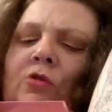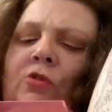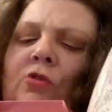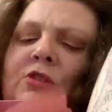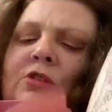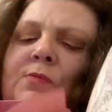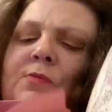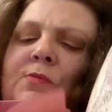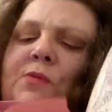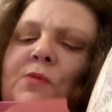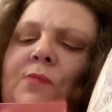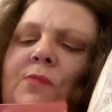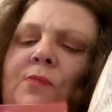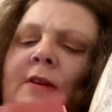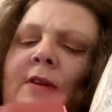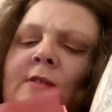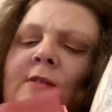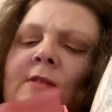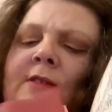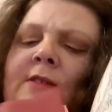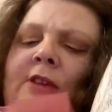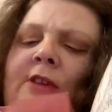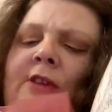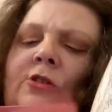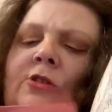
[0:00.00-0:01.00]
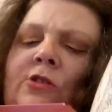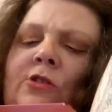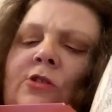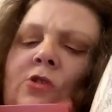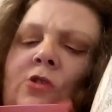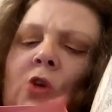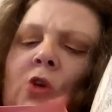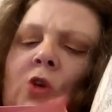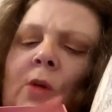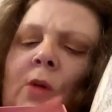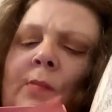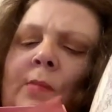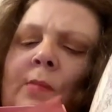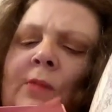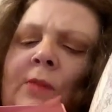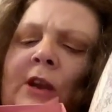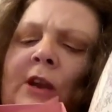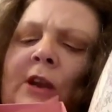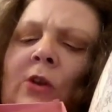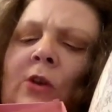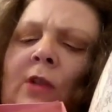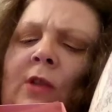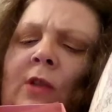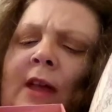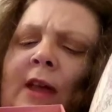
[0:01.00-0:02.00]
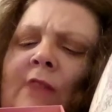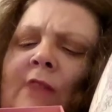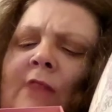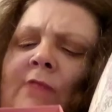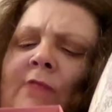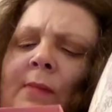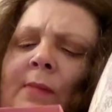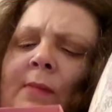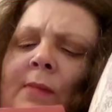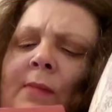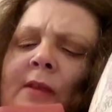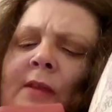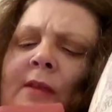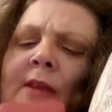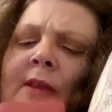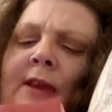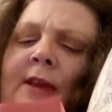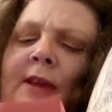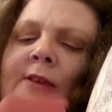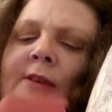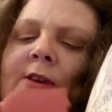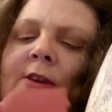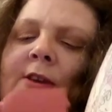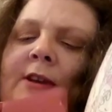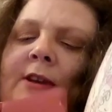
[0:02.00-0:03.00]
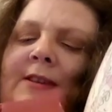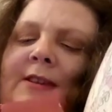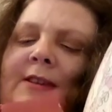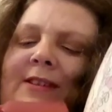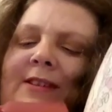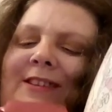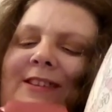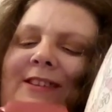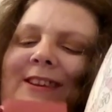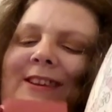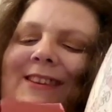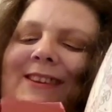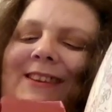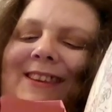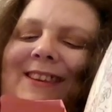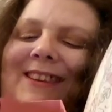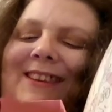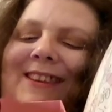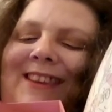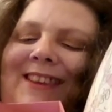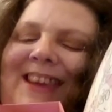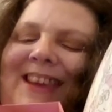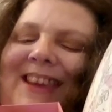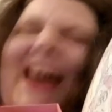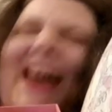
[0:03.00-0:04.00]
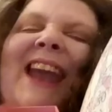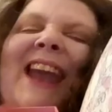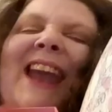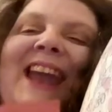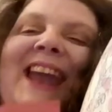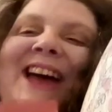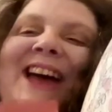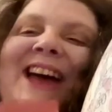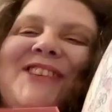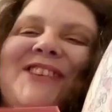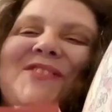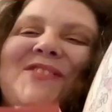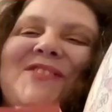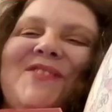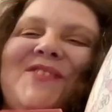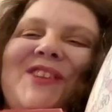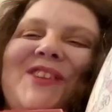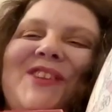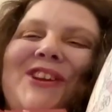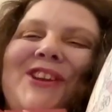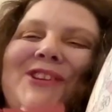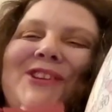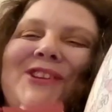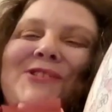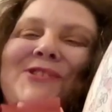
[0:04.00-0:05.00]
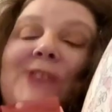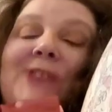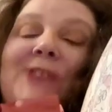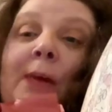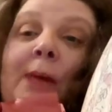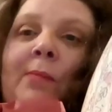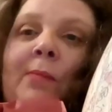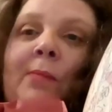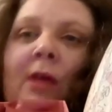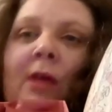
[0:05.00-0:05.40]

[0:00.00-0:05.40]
Christmas presents. I just opened, but I don't like ripping this, because I like to reuse,